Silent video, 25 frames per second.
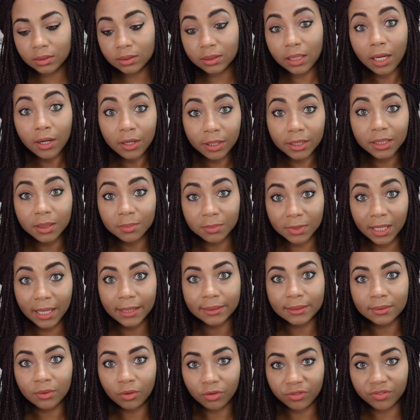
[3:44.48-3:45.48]
Tell him
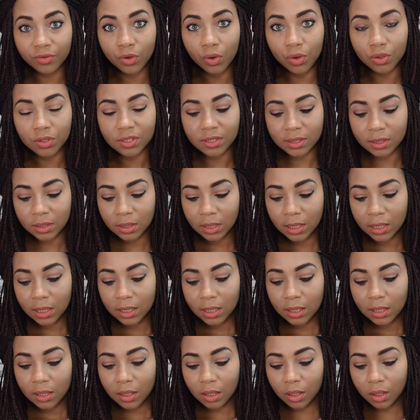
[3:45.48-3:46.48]
that, of course.
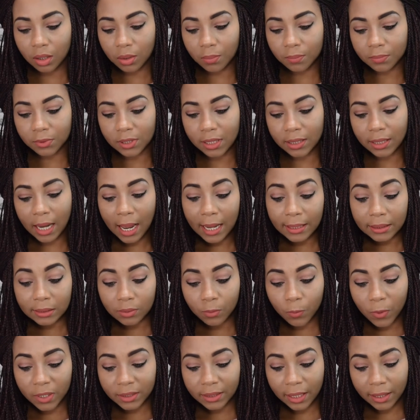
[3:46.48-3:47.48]
Then I
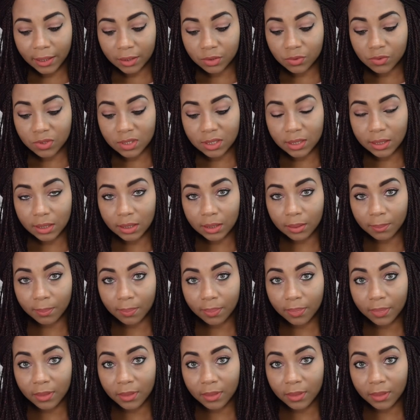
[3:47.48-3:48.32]
went ahead to say,